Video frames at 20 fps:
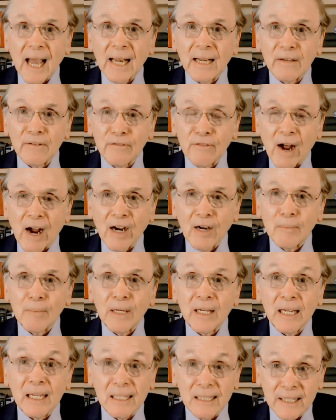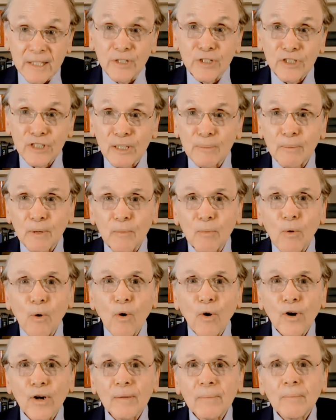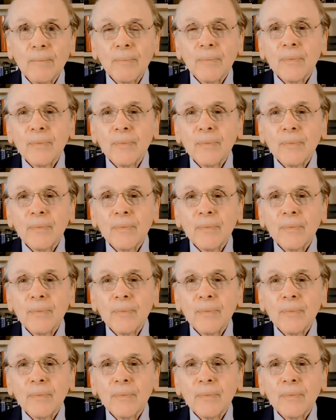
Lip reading: and Environment Leadership Award.